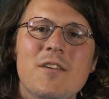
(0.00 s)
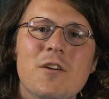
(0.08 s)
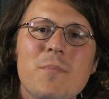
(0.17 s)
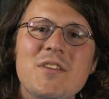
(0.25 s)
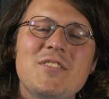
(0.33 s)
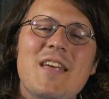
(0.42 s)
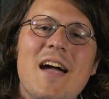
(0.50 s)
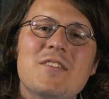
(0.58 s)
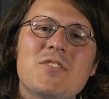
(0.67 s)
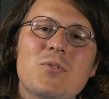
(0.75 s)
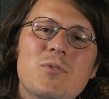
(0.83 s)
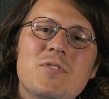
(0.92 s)
your
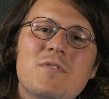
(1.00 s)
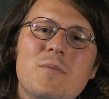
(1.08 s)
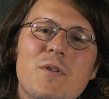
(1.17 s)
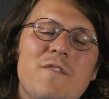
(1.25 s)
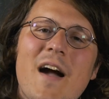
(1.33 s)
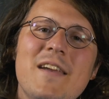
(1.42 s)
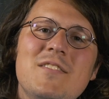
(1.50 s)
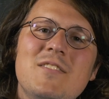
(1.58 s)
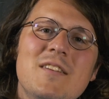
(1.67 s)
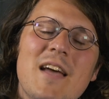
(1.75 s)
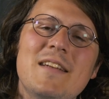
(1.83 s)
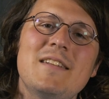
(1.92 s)
mustache sourced from the
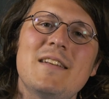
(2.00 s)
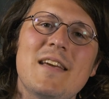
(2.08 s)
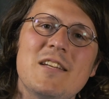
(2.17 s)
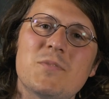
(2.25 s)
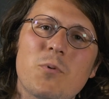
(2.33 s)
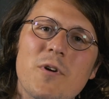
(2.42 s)
finest in 1980s